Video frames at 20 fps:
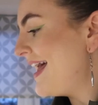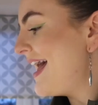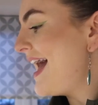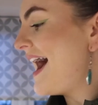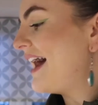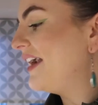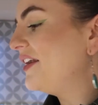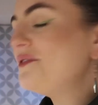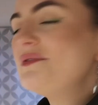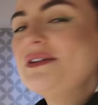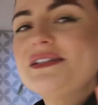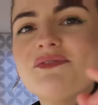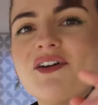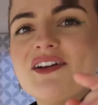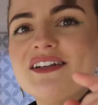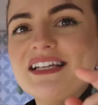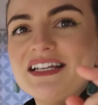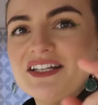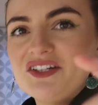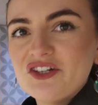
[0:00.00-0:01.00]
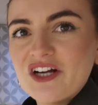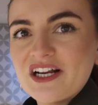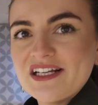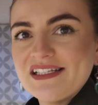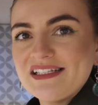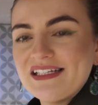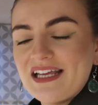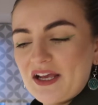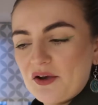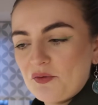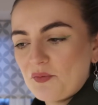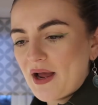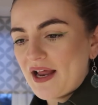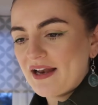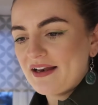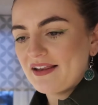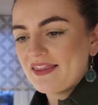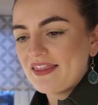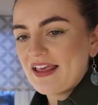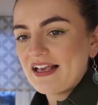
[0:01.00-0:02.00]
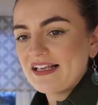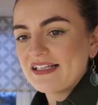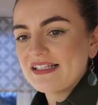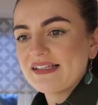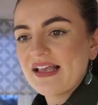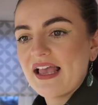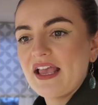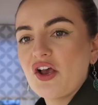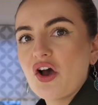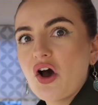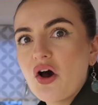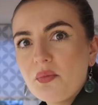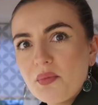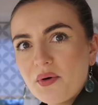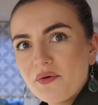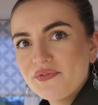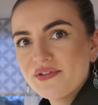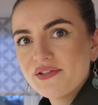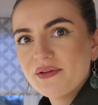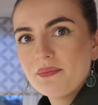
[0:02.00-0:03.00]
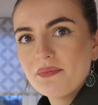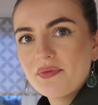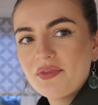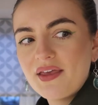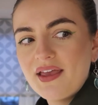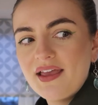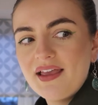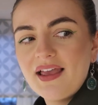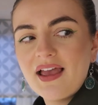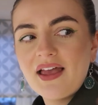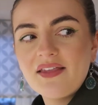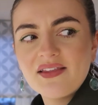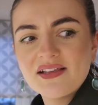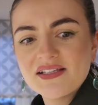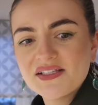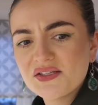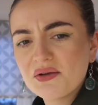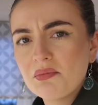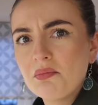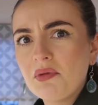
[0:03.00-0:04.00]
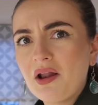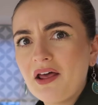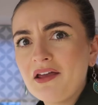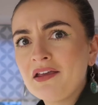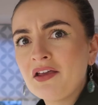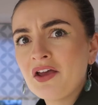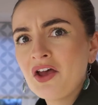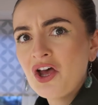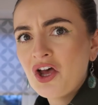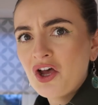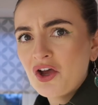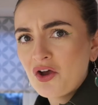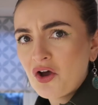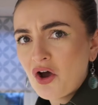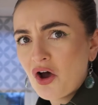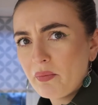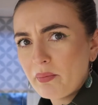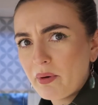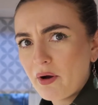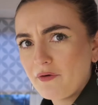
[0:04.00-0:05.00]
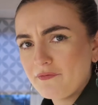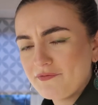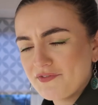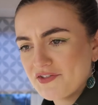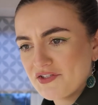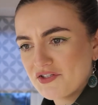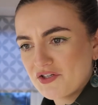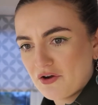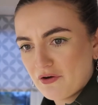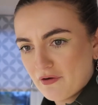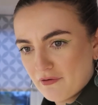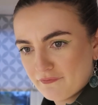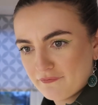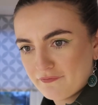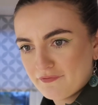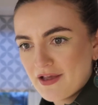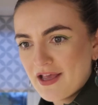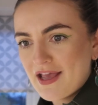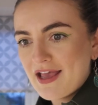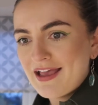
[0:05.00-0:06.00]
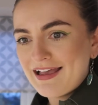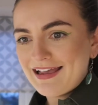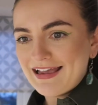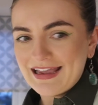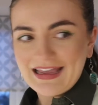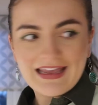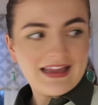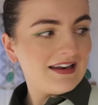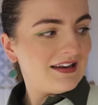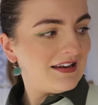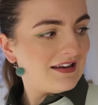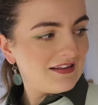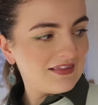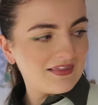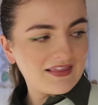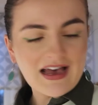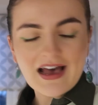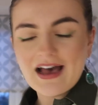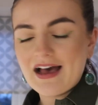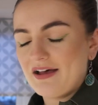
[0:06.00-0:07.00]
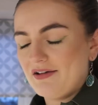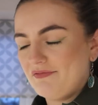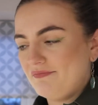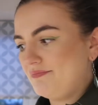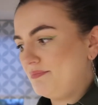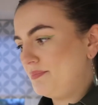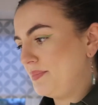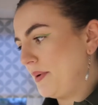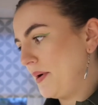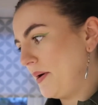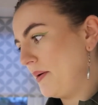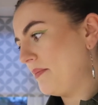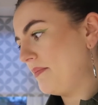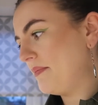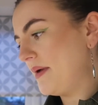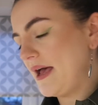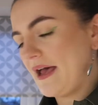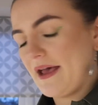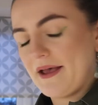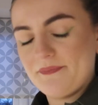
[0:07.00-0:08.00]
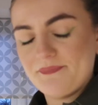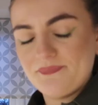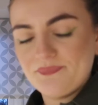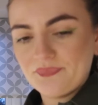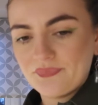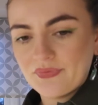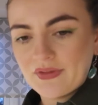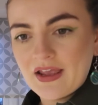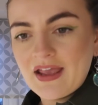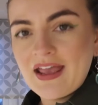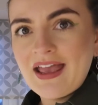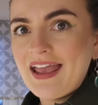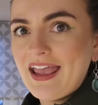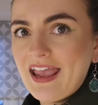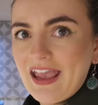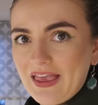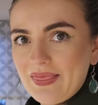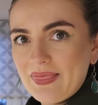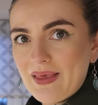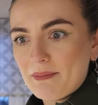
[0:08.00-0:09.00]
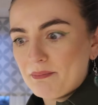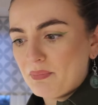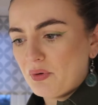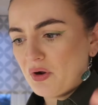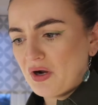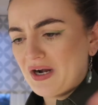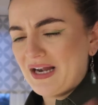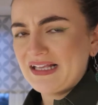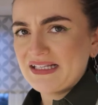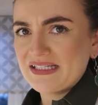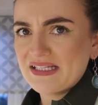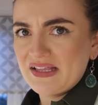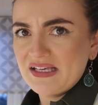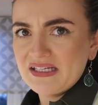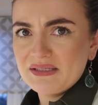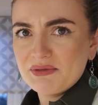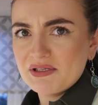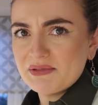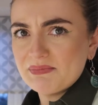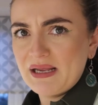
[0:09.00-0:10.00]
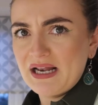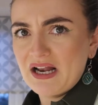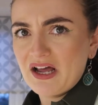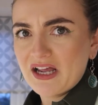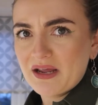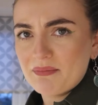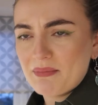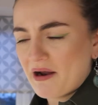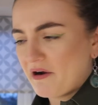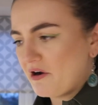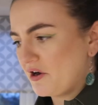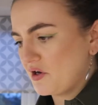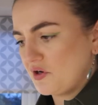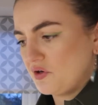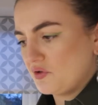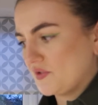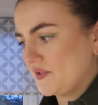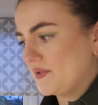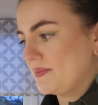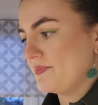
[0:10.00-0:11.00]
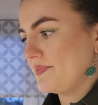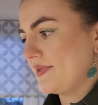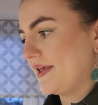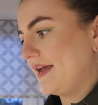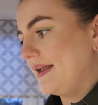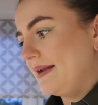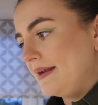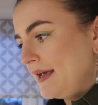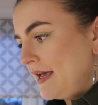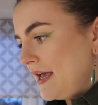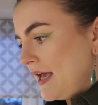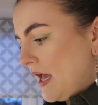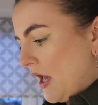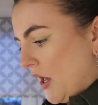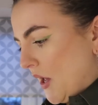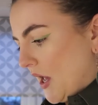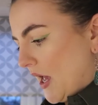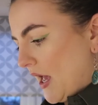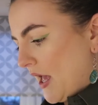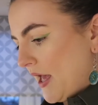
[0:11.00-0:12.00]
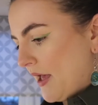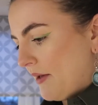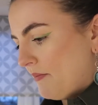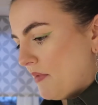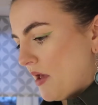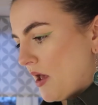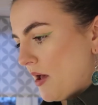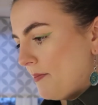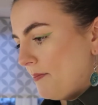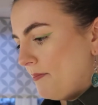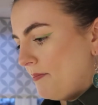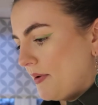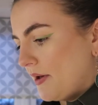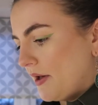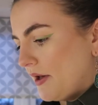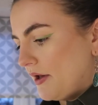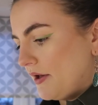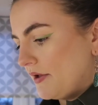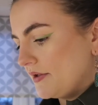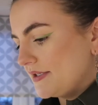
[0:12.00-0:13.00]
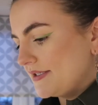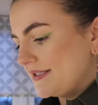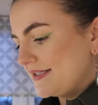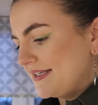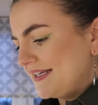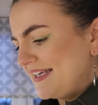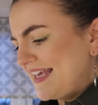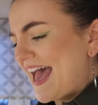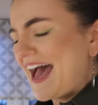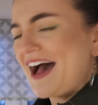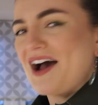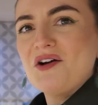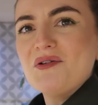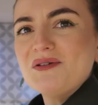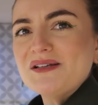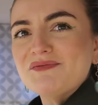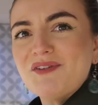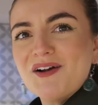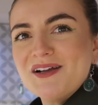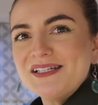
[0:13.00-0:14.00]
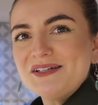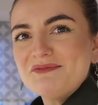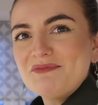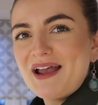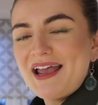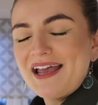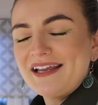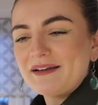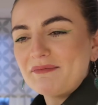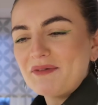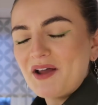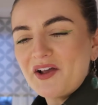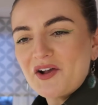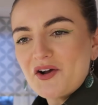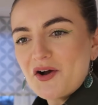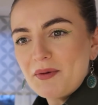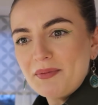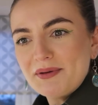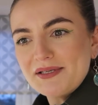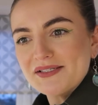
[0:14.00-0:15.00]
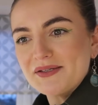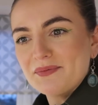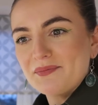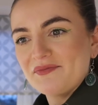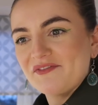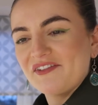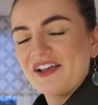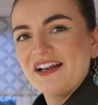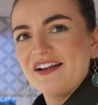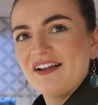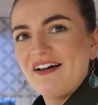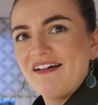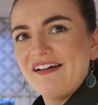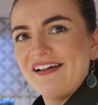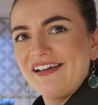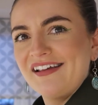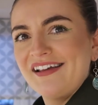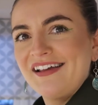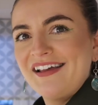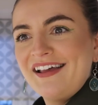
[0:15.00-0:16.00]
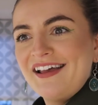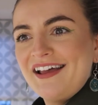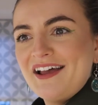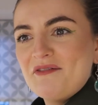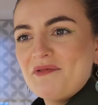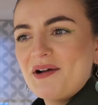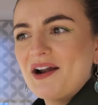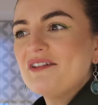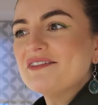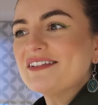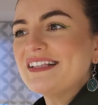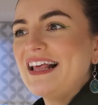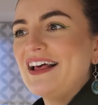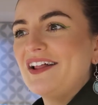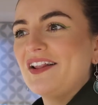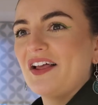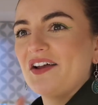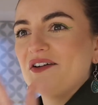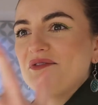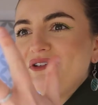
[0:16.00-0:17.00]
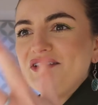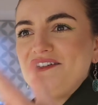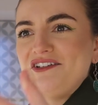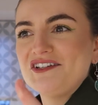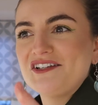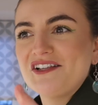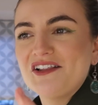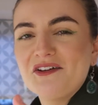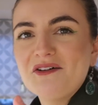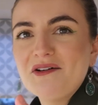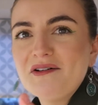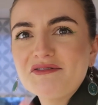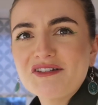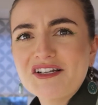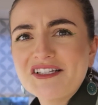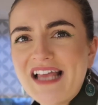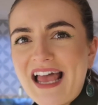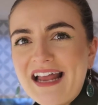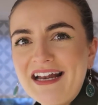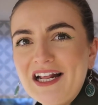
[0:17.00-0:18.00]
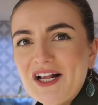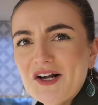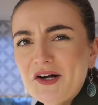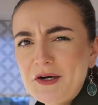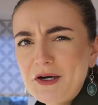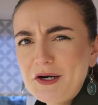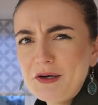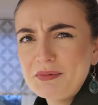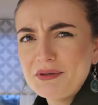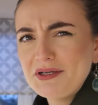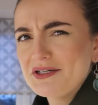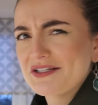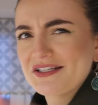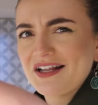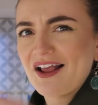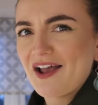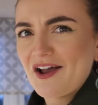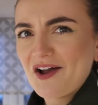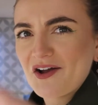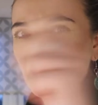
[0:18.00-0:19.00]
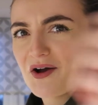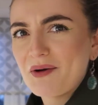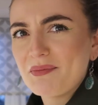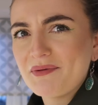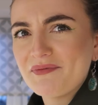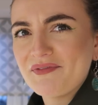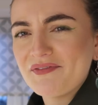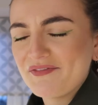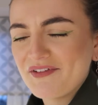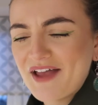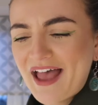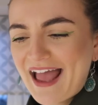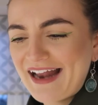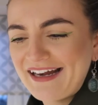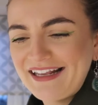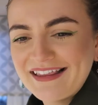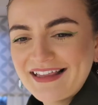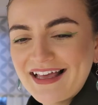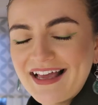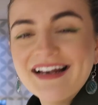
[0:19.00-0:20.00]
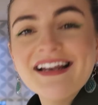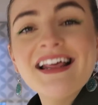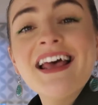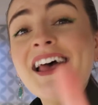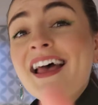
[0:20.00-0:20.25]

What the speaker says: And I always find it interesting when things say cup of something and there's some like cup of stuff in that, but in that booklet, so this must be like American or something. But yeah, I always find it weird. I'm like, cup of something. Like when I was little, I always used to thought it was just any cup. You're just like a cup of anything.